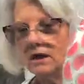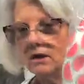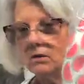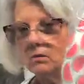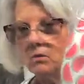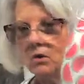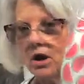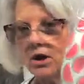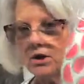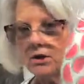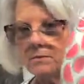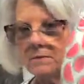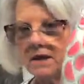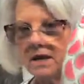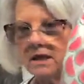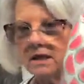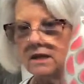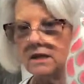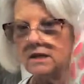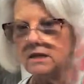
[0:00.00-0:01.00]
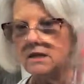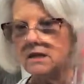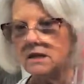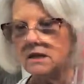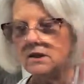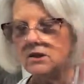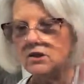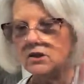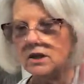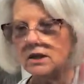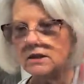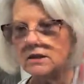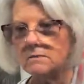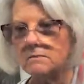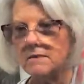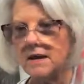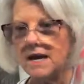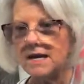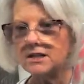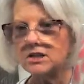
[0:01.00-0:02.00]
watermelon. You get the
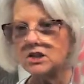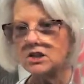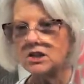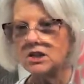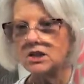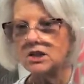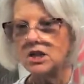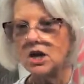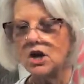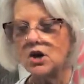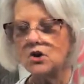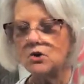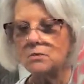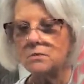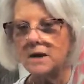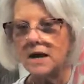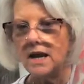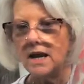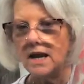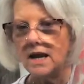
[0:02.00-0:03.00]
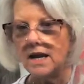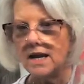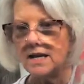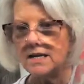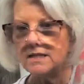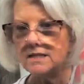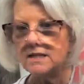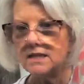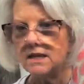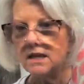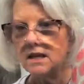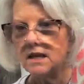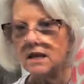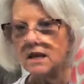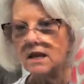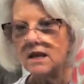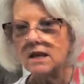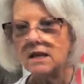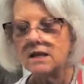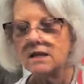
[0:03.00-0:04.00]
mesh, the gnome, and
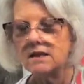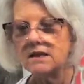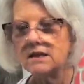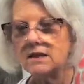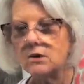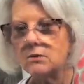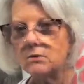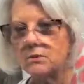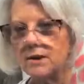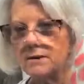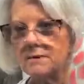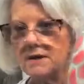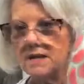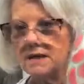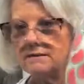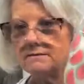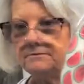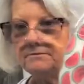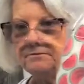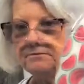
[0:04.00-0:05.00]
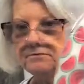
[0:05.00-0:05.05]
the ribbon.